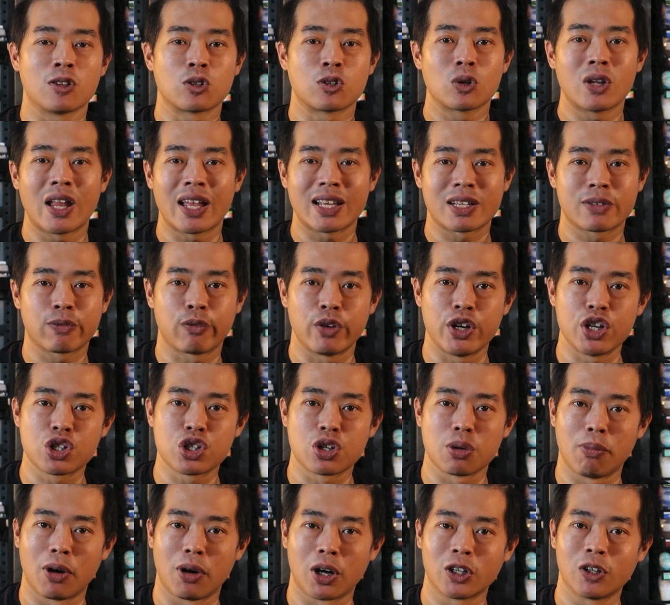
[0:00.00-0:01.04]
So let's finish
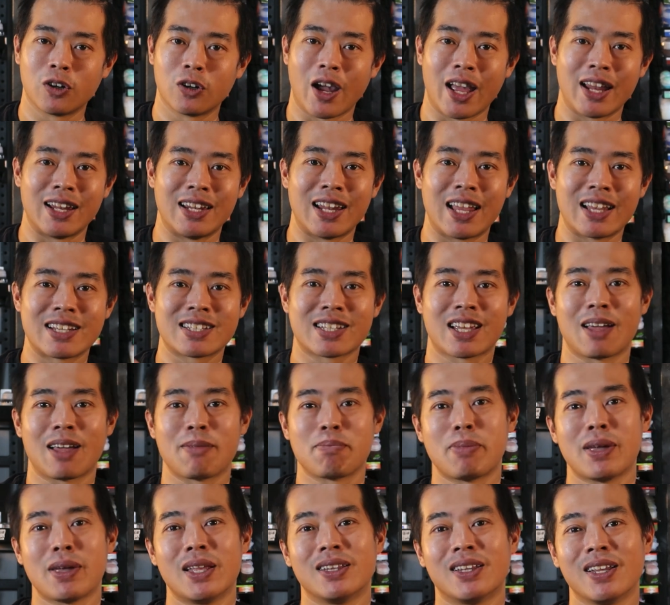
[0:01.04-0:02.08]
the model and let's
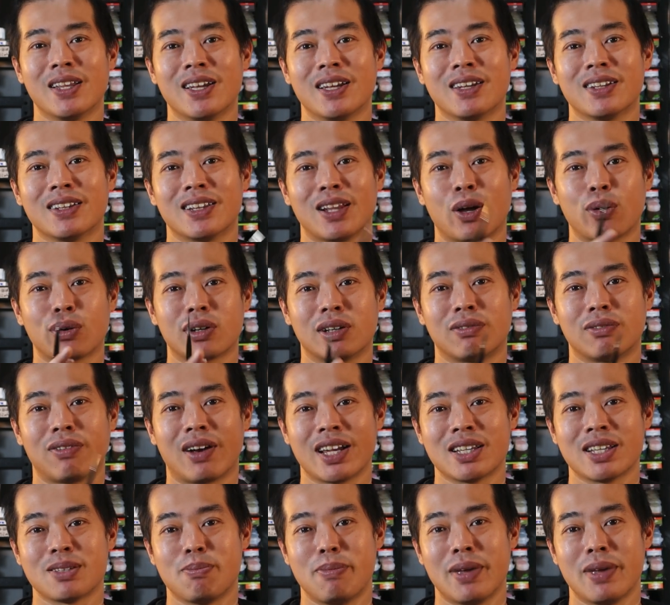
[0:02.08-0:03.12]
get painting Lauka
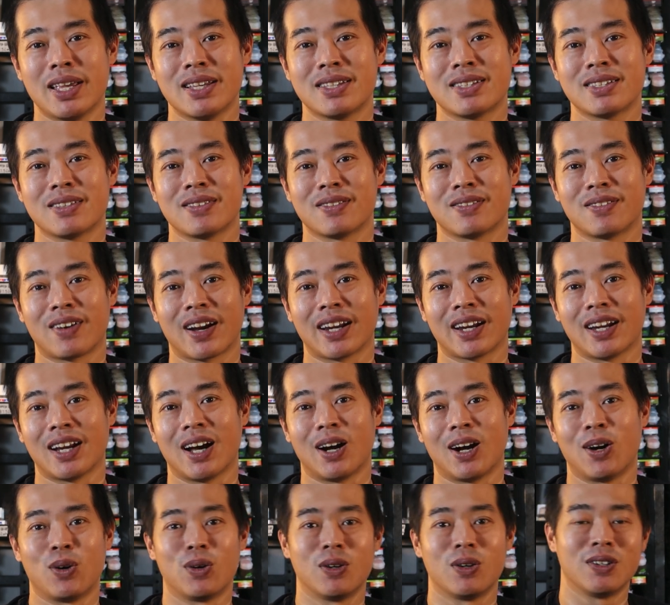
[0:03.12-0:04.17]
Vai's base right
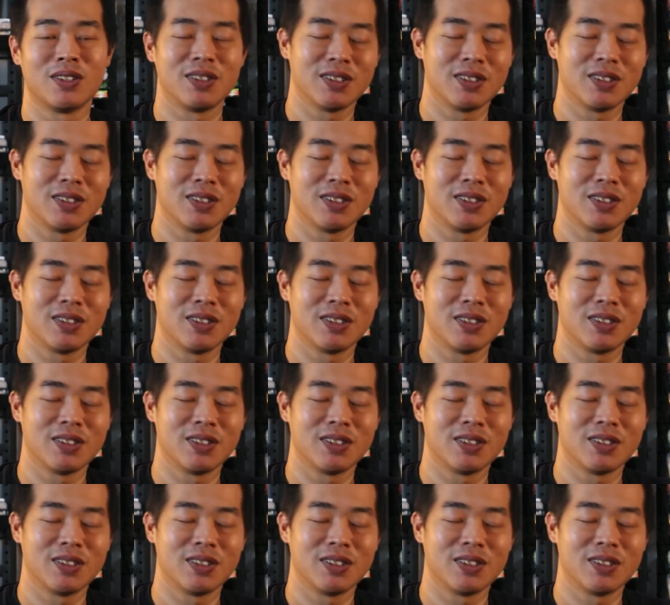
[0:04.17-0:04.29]
now.